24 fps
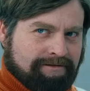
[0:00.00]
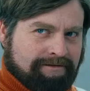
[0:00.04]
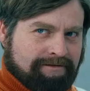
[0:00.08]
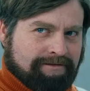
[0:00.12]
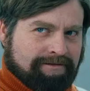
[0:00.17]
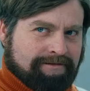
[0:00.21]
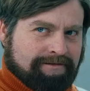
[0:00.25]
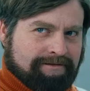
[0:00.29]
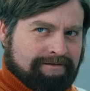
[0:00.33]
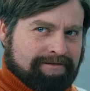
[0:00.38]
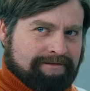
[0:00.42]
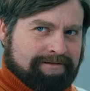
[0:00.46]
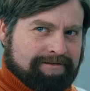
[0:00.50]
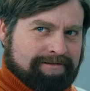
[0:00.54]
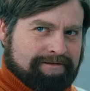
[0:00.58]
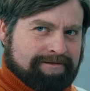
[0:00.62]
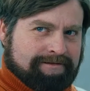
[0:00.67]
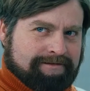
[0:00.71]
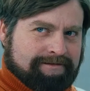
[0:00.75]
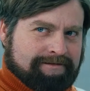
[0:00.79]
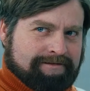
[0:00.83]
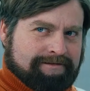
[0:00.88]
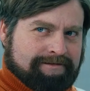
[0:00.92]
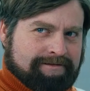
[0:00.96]

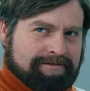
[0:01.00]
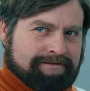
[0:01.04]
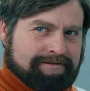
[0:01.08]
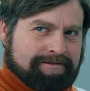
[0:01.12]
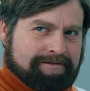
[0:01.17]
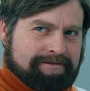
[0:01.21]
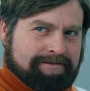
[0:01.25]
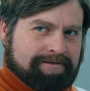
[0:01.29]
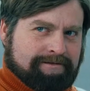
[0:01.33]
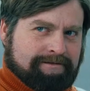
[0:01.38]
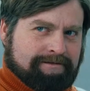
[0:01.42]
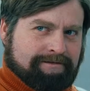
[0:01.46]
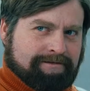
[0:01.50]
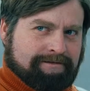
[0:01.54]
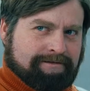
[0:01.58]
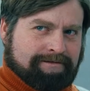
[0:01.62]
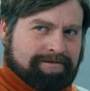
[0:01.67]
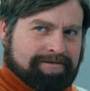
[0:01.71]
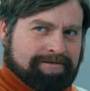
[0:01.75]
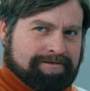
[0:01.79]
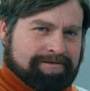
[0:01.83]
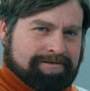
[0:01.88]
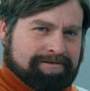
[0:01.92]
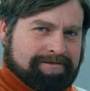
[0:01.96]

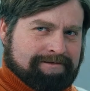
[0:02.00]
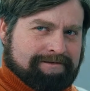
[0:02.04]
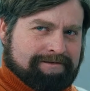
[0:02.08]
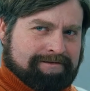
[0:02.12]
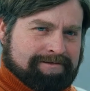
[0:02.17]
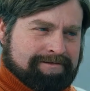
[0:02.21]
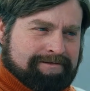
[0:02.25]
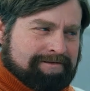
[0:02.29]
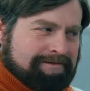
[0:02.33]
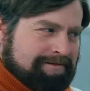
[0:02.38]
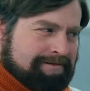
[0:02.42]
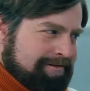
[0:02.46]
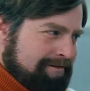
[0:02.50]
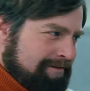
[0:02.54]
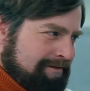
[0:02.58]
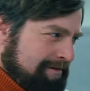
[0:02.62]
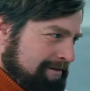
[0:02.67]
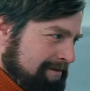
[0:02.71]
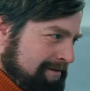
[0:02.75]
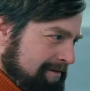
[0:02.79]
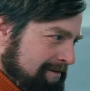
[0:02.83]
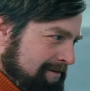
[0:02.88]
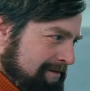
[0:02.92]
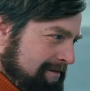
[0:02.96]

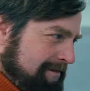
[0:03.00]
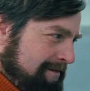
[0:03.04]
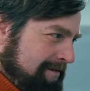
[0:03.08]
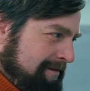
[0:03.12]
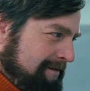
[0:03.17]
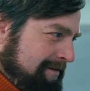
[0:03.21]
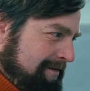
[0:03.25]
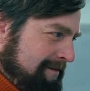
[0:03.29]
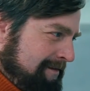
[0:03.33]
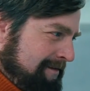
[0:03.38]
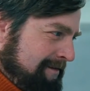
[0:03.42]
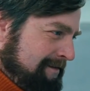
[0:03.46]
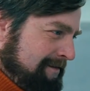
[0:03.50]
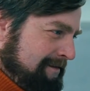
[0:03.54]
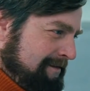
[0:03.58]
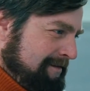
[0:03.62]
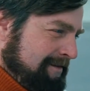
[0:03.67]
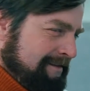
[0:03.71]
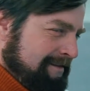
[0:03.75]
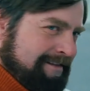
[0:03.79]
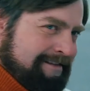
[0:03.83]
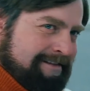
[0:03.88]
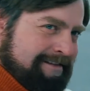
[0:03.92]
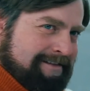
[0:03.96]

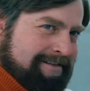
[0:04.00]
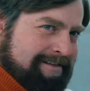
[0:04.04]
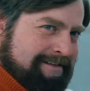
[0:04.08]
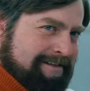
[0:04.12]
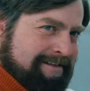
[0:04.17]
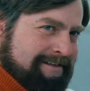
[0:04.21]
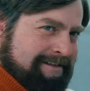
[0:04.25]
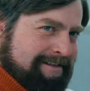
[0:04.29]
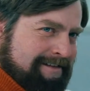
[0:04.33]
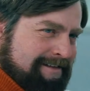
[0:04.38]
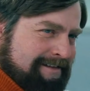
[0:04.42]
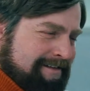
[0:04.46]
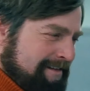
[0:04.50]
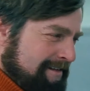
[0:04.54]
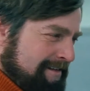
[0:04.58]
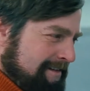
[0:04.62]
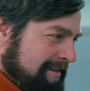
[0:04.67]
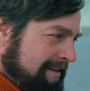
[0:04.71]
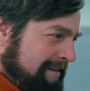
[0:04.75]
Nothing is said.